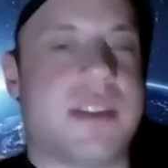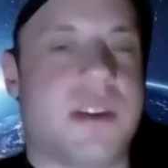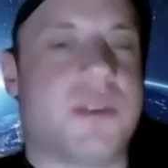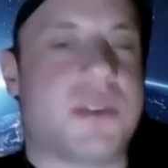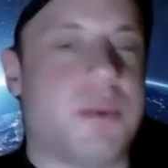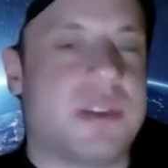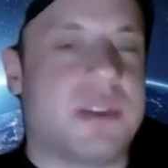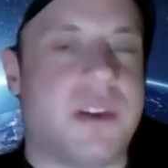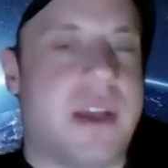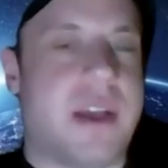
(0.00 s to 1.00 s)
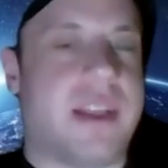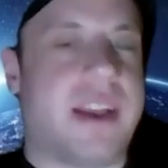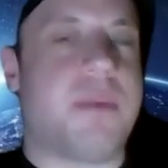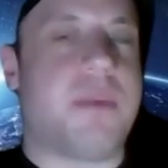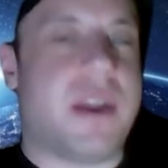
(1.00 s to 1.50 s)
also what's good about like
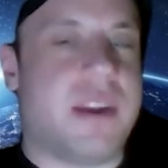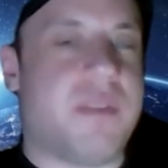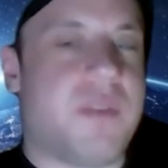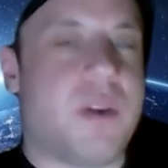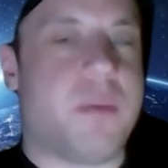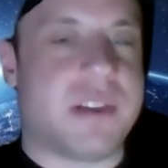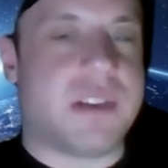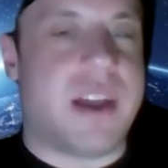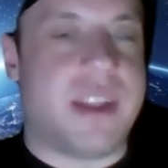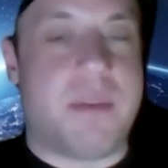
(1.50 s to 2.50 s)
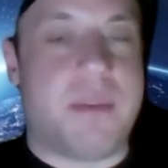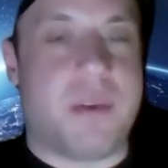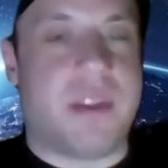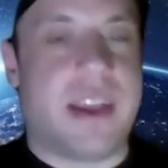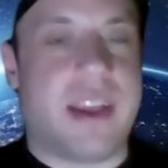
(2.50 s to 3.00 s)
independent film, is a lot of them are
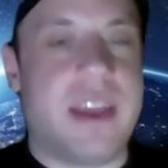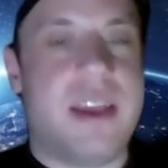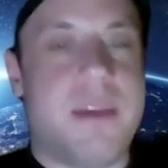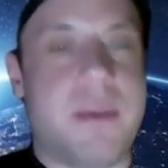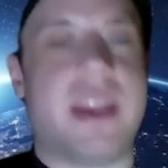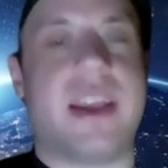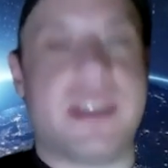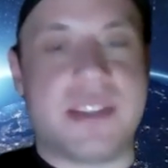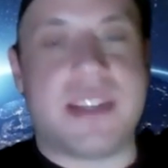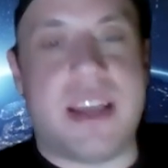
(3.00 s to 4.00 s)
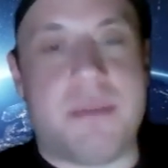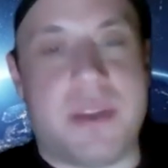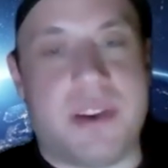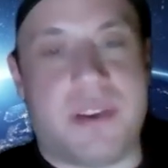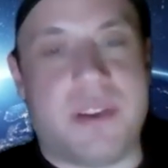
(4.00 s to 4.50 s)
like making a statement,